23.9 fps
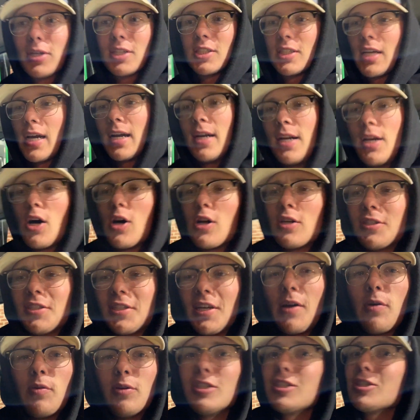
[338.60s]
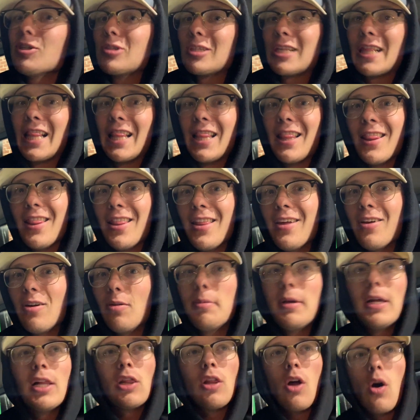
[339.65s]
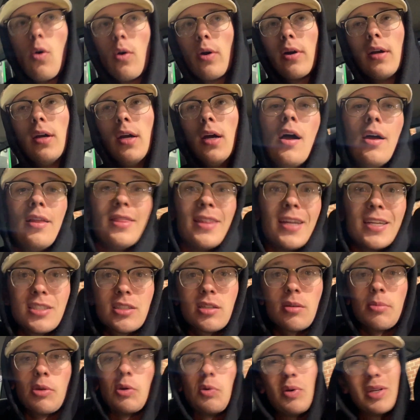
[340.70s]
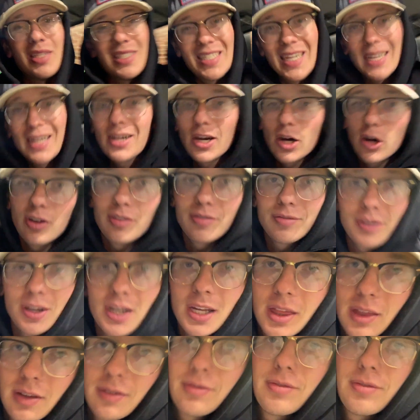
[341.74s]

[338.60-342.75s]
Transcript: excited. Honestly, I wish it was a little bit lower. That's something we can take care of in the